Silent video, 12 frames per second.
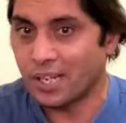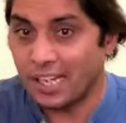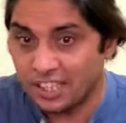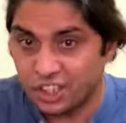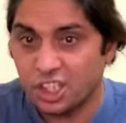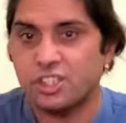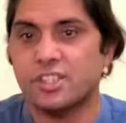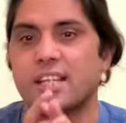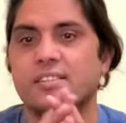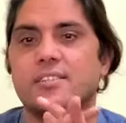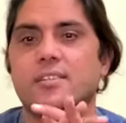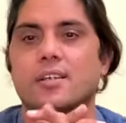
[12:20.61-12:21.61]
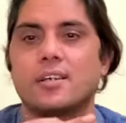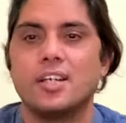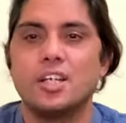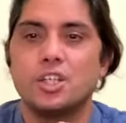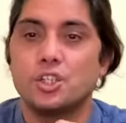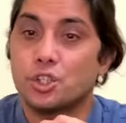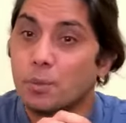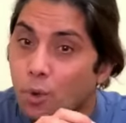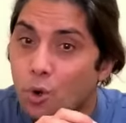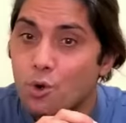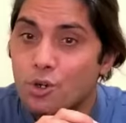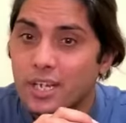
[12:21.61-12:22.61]
In this sense,
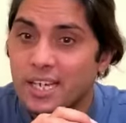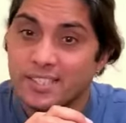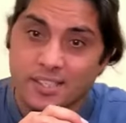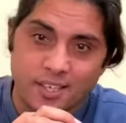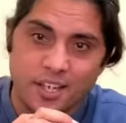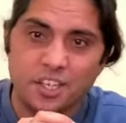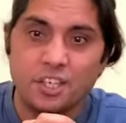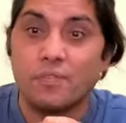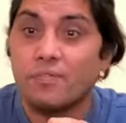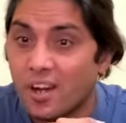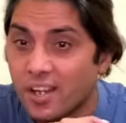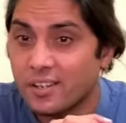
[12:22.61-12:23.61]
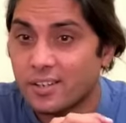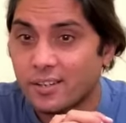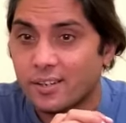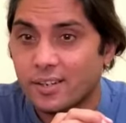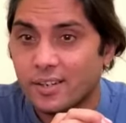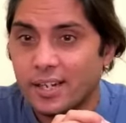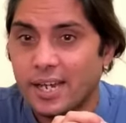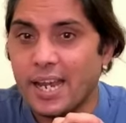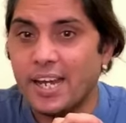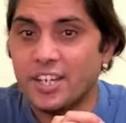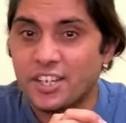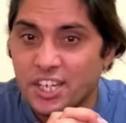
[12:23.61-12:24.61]
smoke is a sign of fire
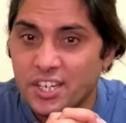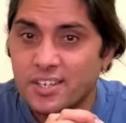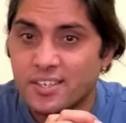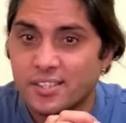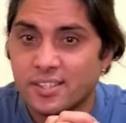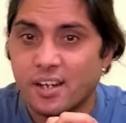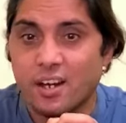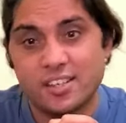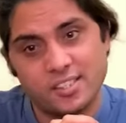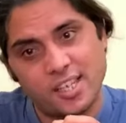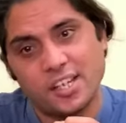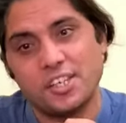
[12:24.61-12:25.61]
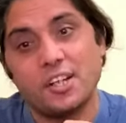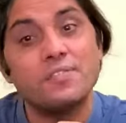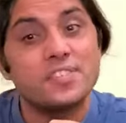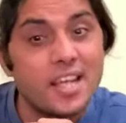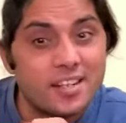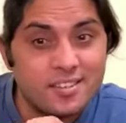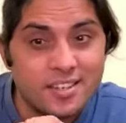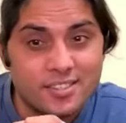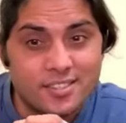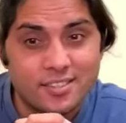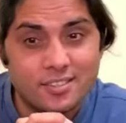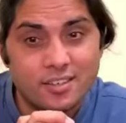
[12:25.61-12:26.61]
and tears are a sign of
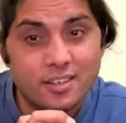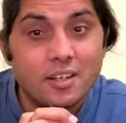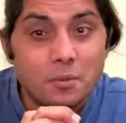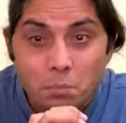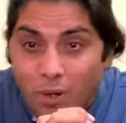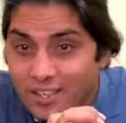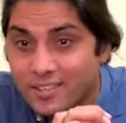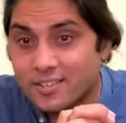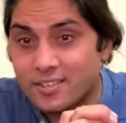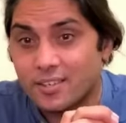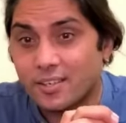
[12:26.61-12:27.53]
sadness. But